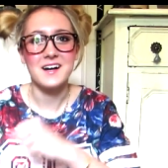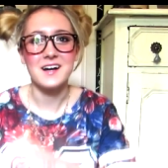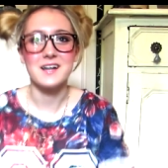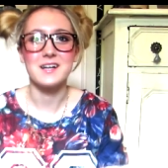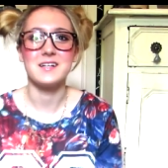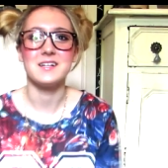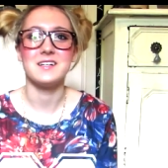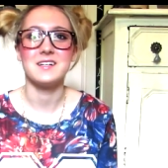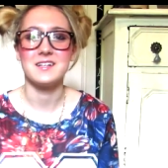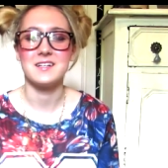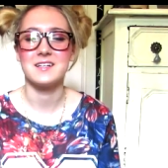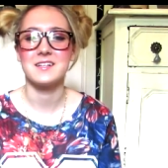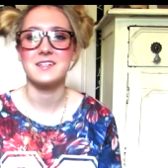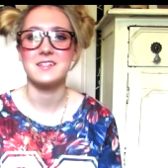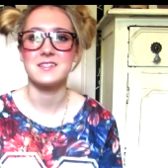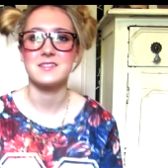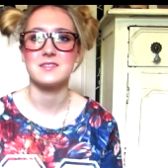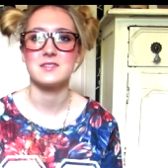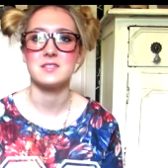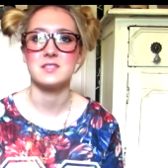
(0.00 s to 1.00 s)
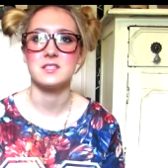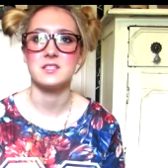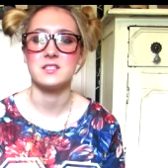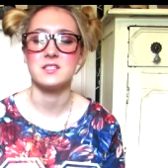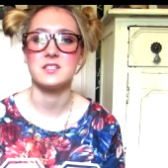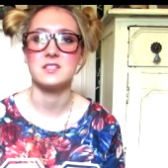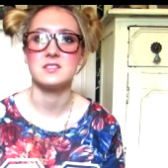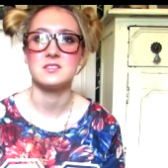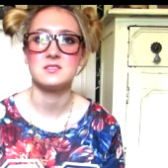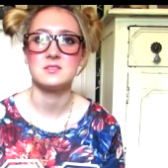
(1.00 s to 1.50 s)
Uh,
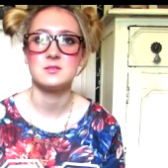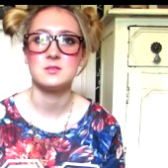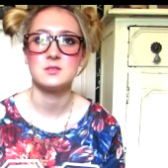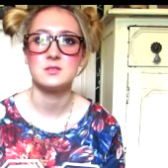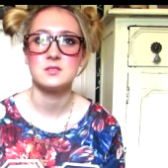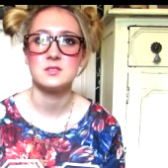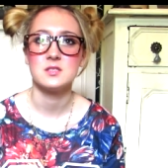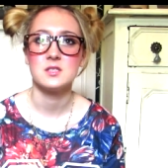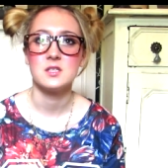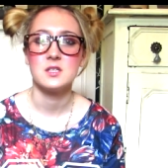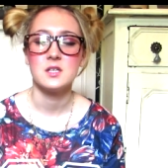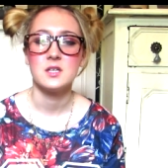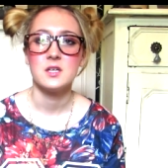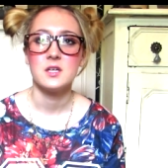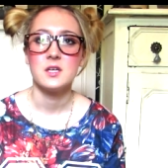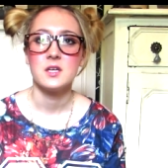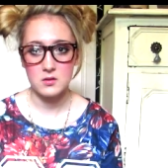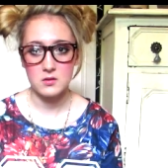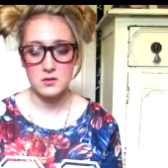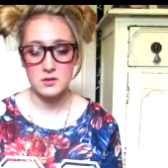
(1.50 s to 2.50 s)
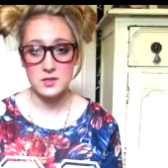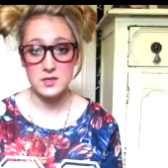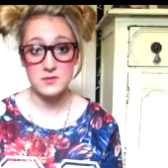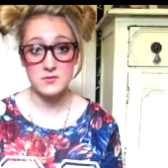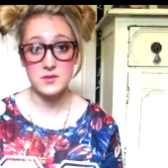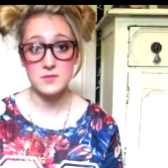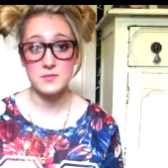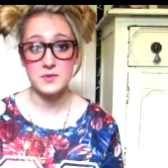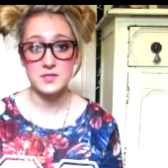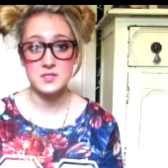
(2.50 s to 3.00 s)
yeah.
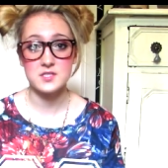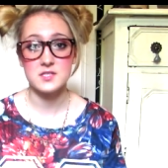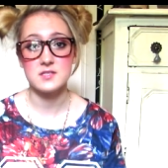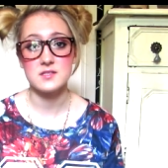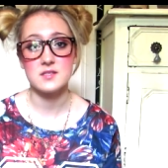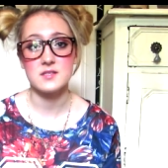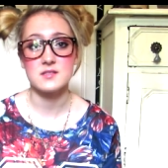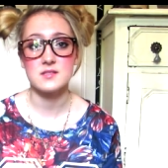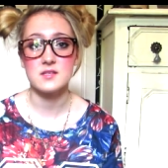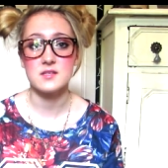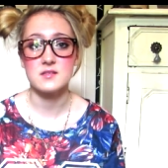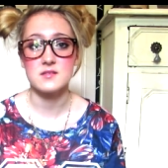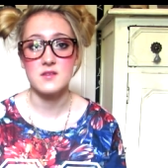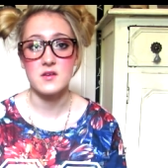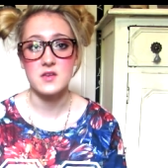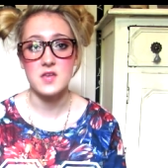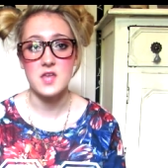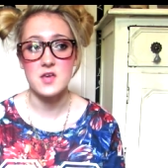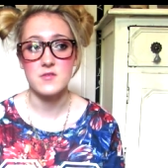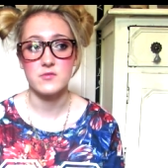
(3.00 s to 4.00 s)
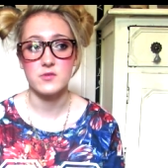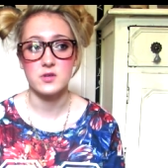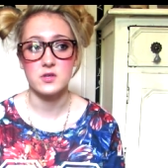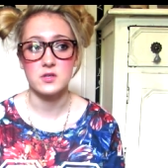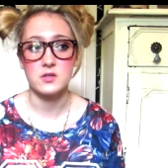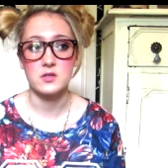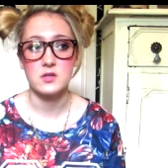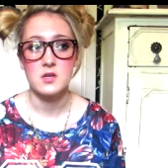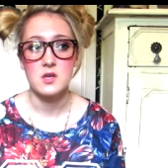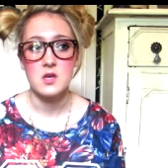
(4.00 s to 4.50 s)
Even in my GCSEs, I
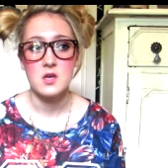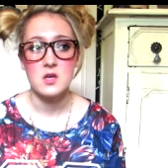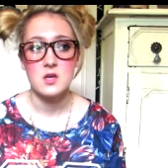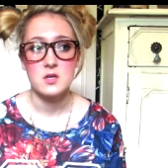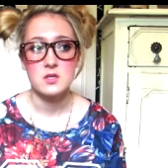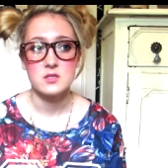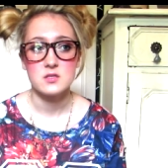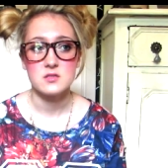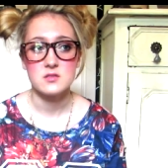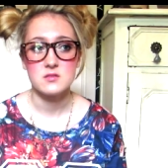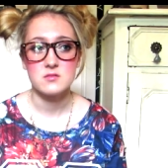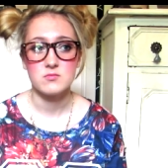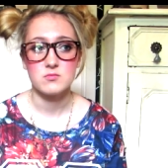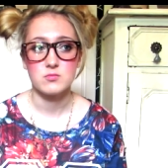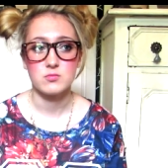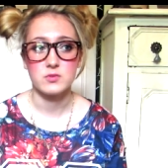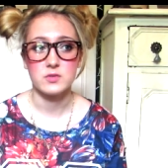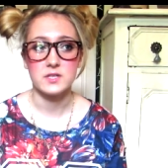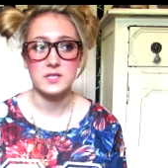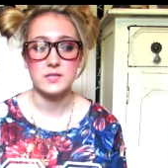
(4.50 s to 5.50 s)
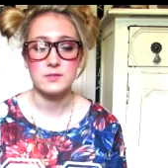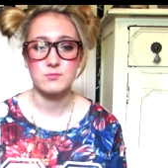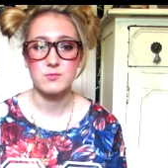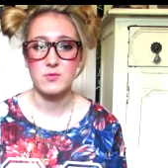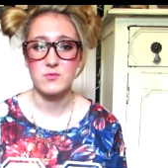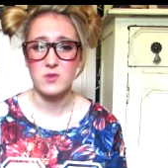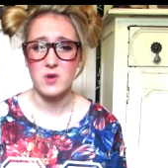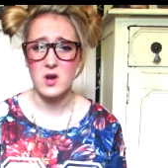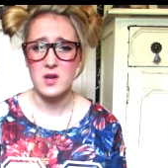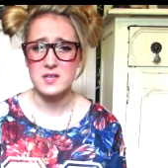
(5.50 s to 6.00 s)
never really
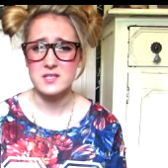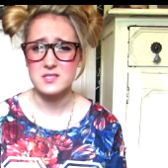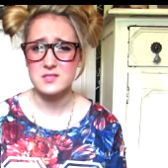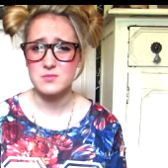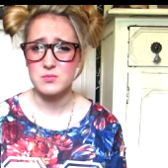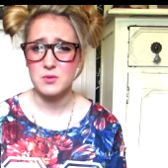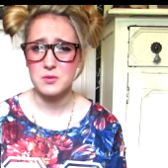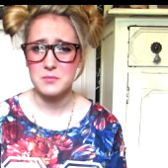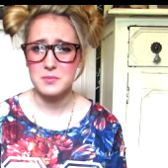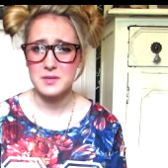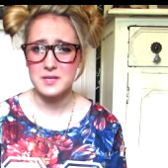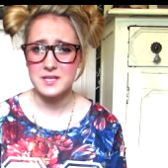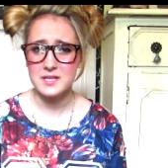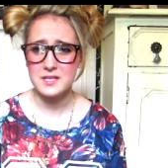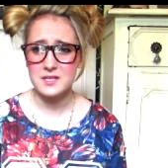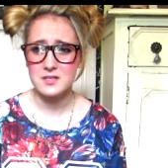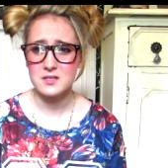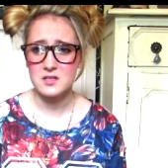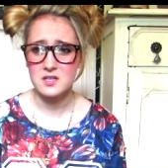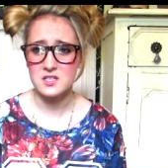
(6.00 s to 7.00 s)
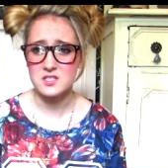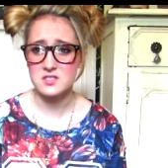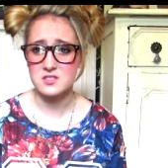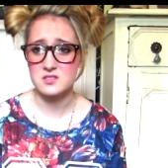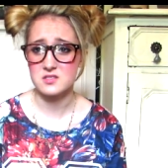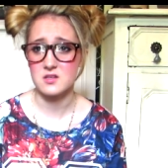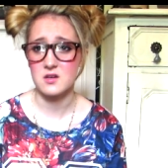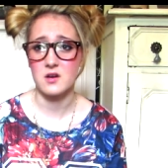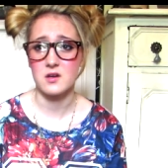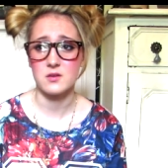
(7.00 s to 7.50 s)
revised properly. I
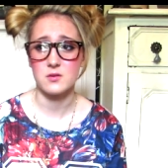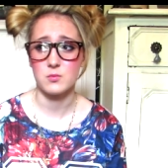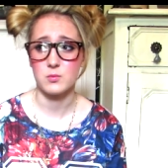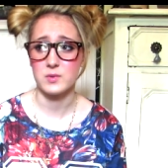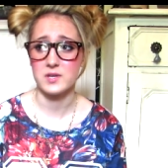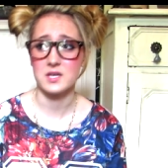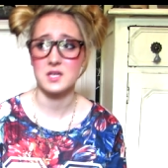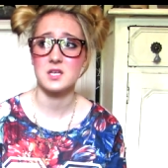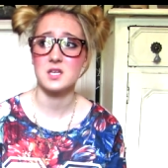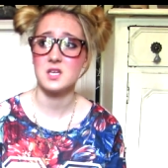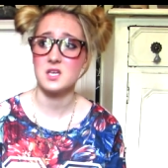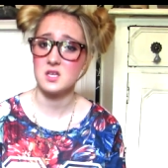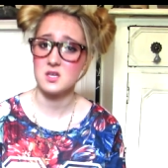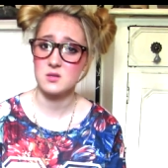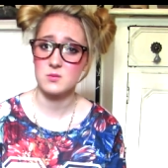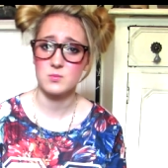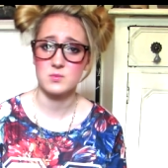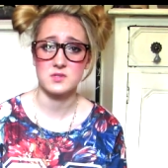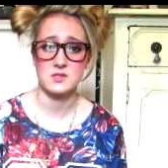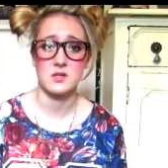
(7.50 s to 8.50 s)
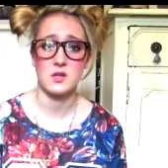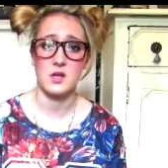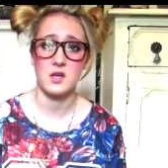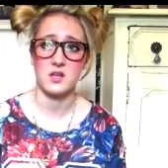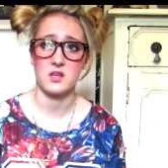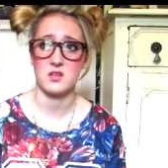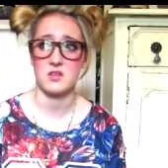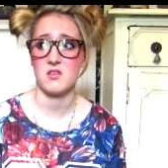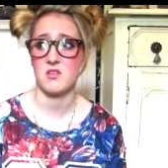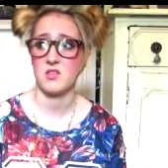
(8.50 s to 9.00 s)
just kind of winged it and was
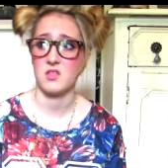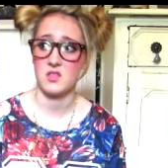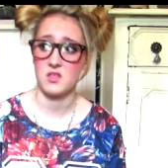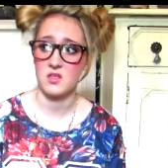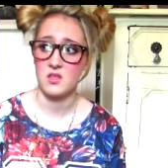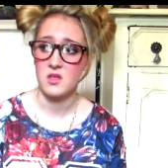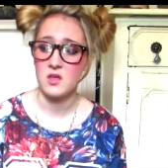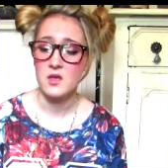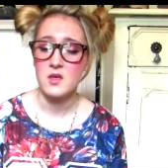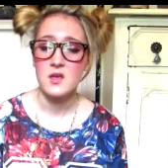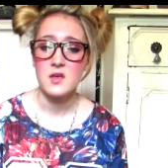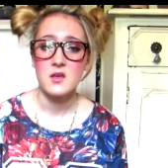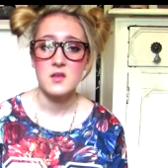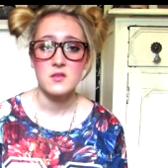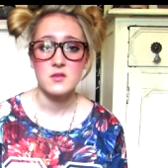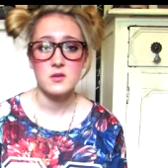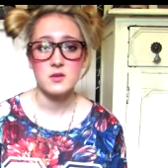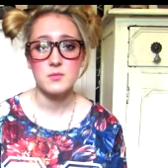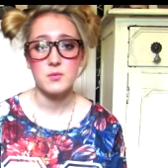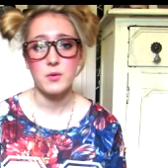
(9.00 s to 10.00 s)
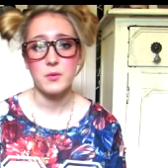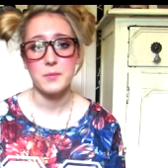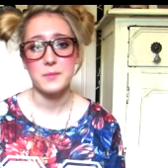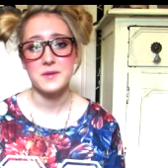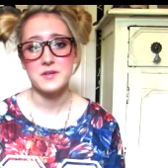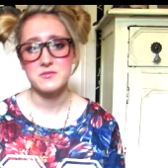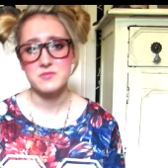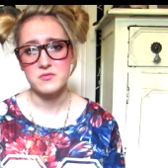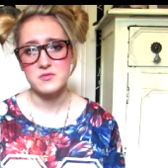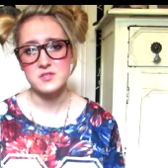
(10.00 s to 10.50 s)
like, eh. The only proper
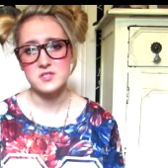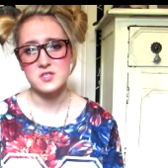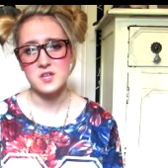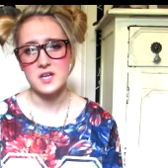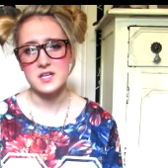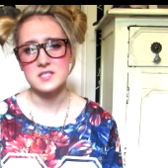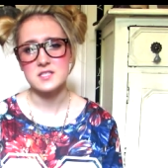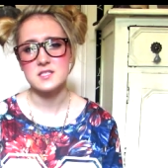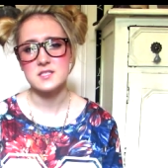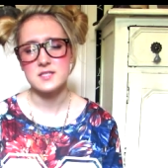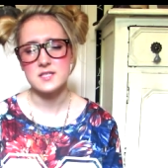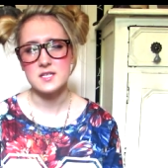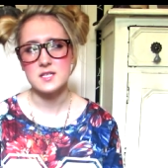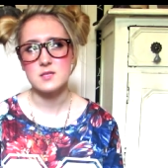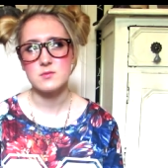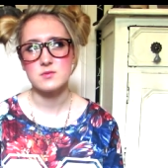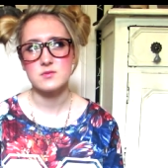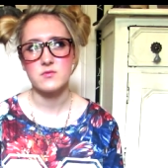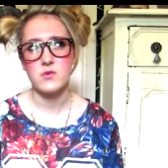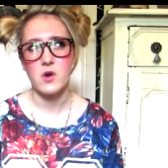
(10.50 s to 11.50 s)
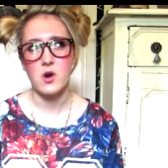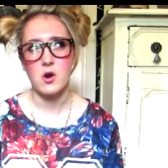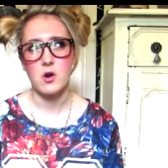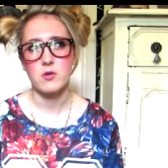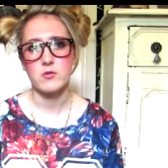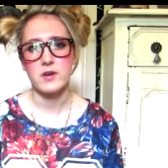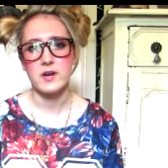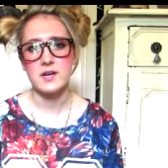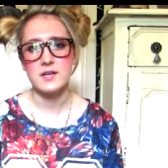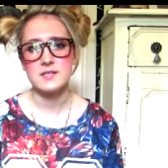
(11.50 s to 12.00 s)
bit of revision I actually did was for
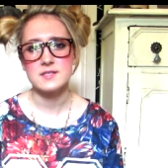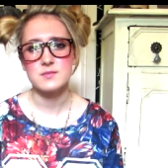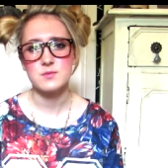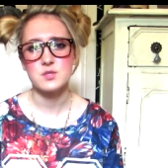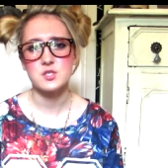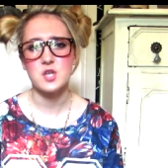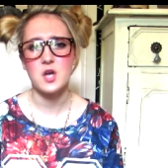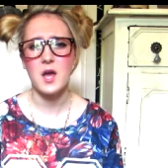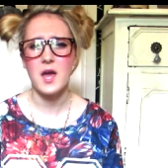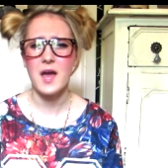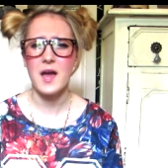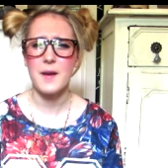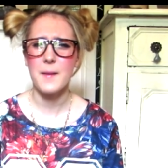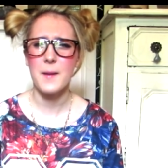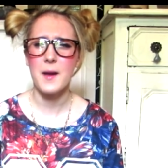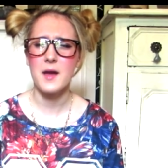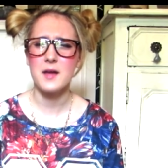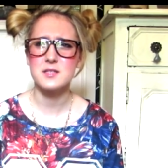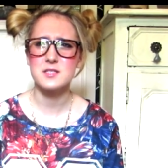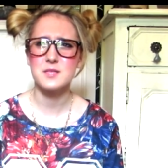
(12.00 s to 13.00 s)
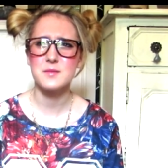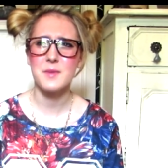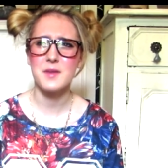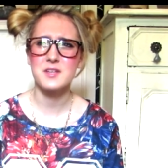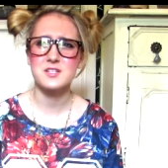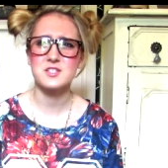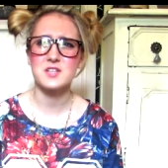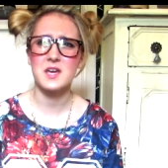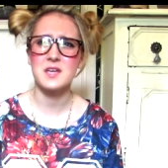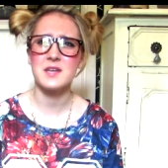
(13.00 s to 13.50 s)
RS, which I actually
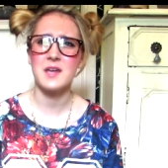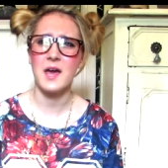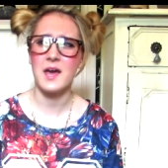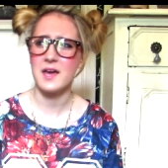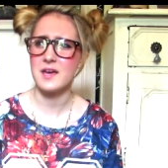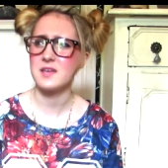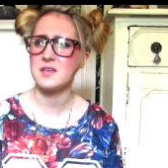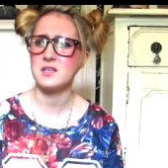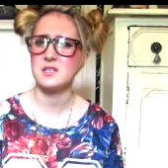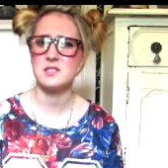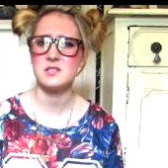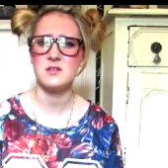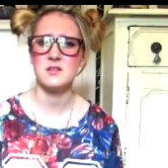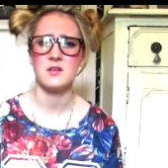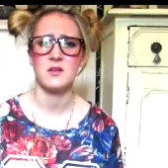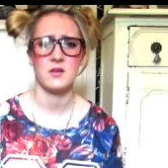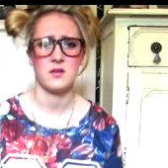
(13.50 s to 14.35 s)
managed to get an A in.